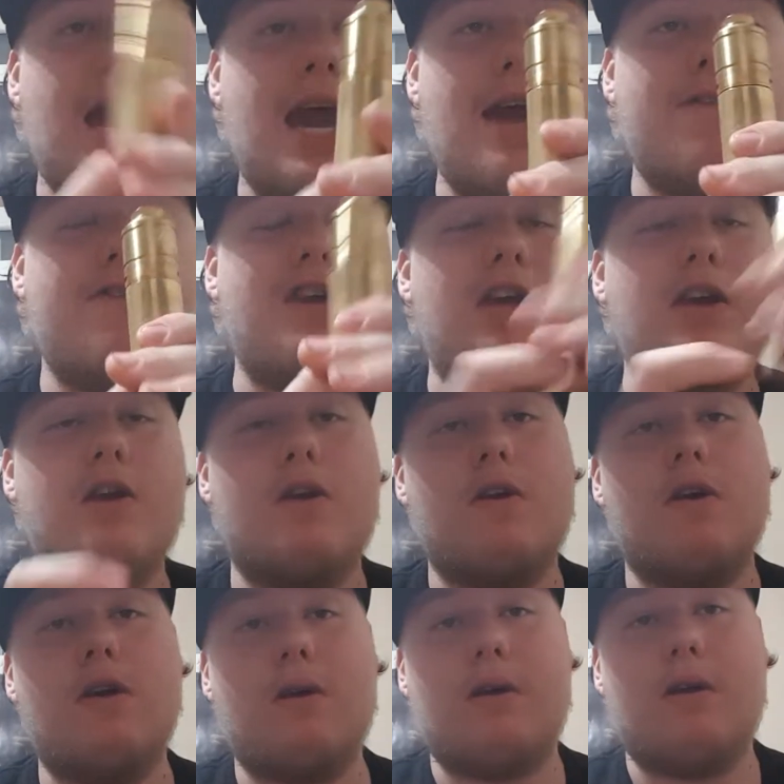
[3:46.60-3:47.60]
heavy.
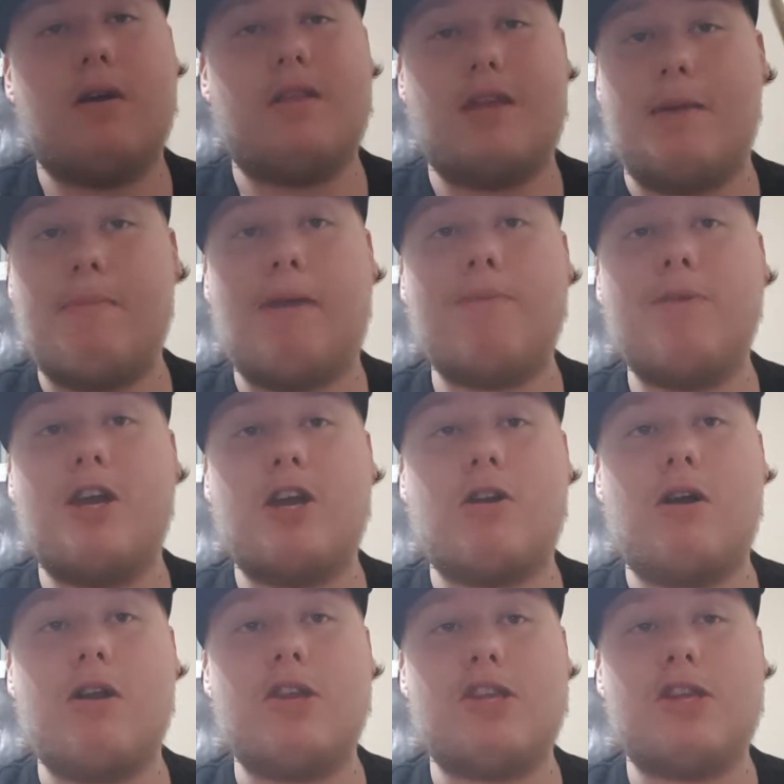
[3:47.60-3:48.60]
That may be a
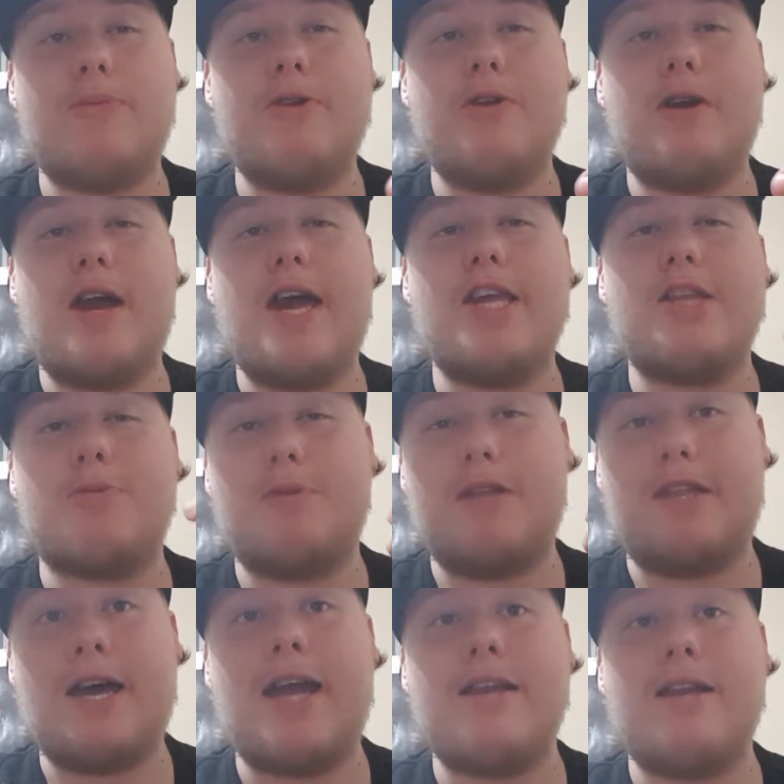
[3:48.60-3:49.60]
con to some of you guys,
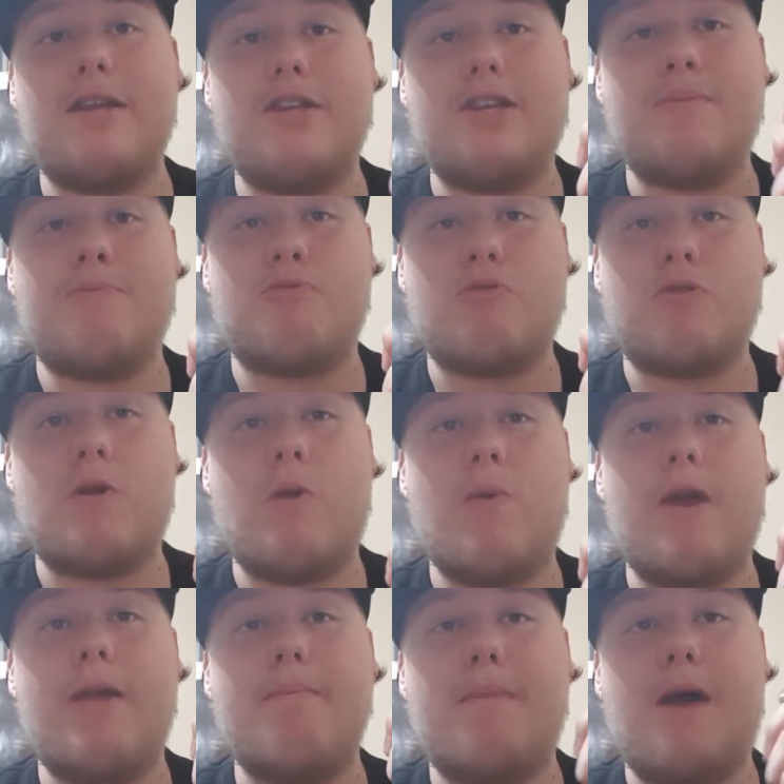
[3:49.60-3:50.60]
but that is a
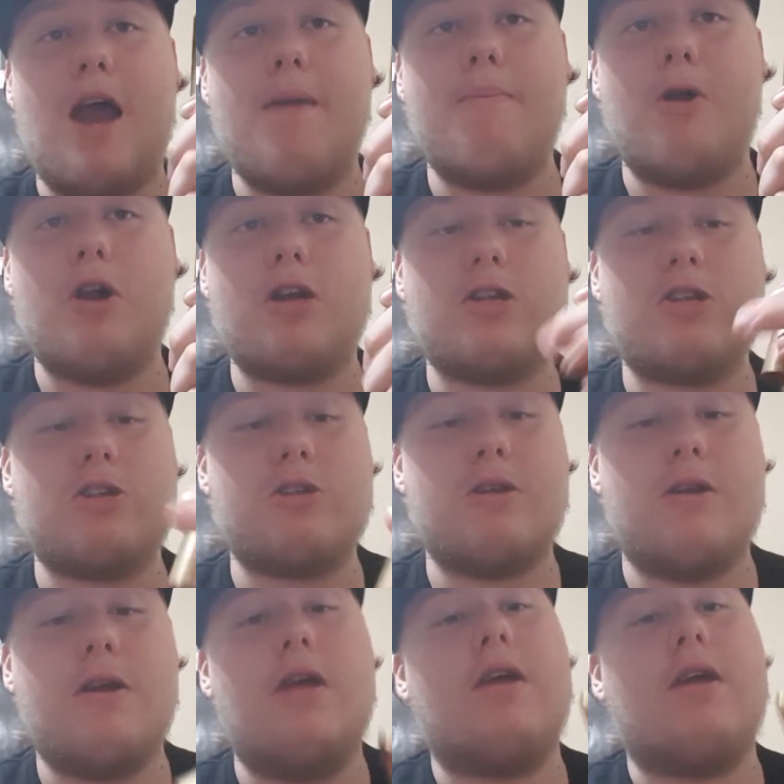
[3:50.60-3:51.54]
pro in my books.